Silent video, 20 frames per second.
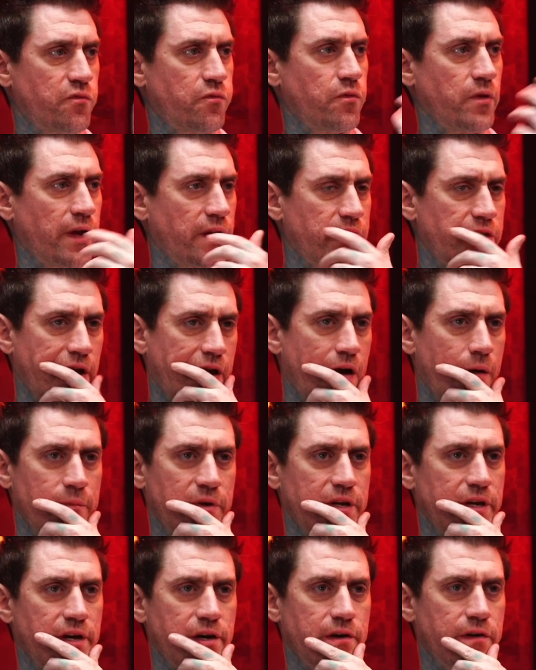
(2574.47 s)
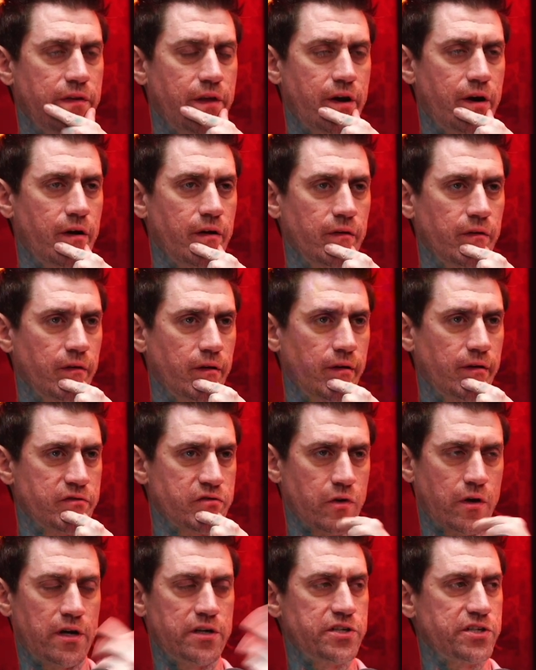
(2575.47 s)
Like they come in here and there,
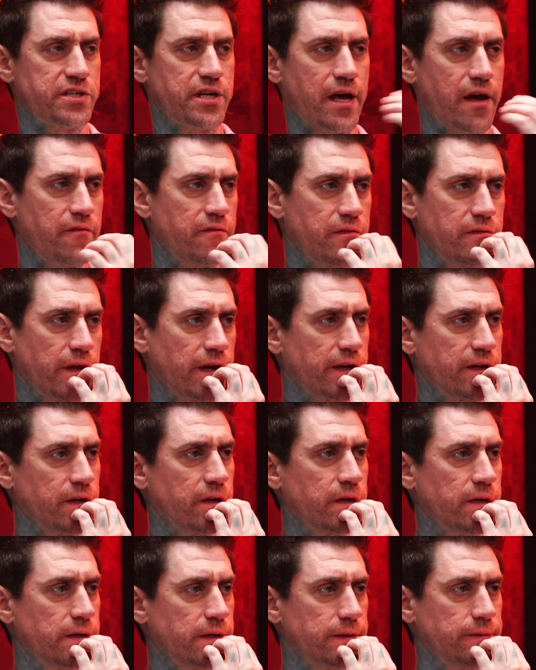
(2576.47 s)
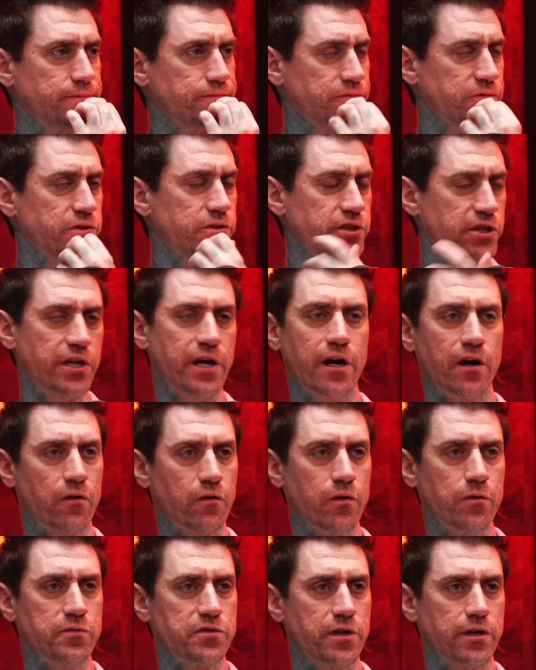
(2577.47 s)
so I just have like generic
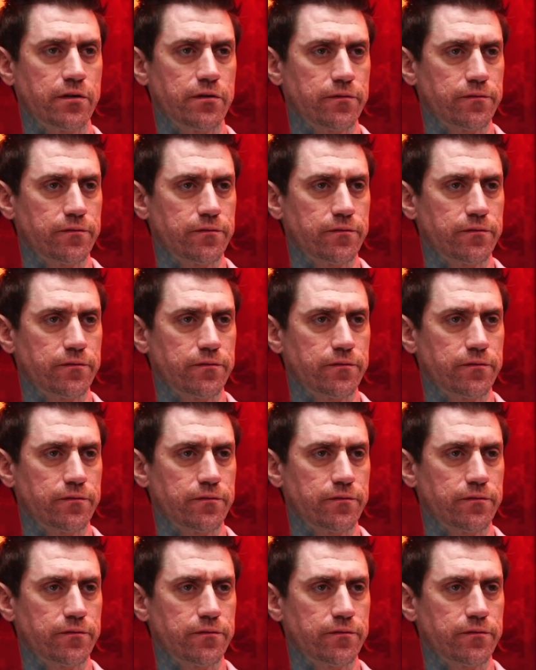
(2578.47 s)
rooms that.